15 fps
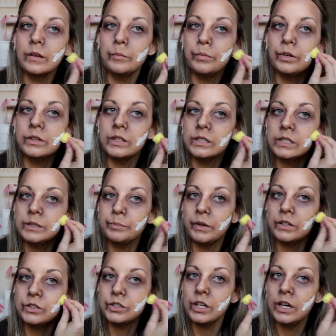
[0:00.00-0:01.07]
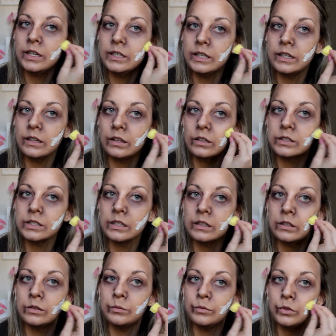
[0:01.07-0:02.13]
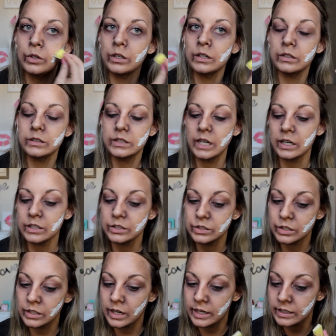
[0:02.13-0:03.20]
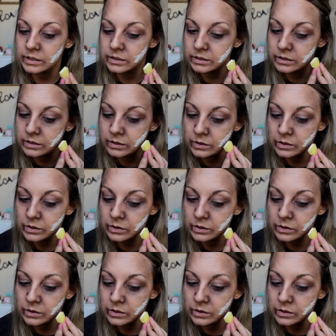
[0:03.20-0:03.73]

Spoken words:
put the sponge on. It looks a little more texturized,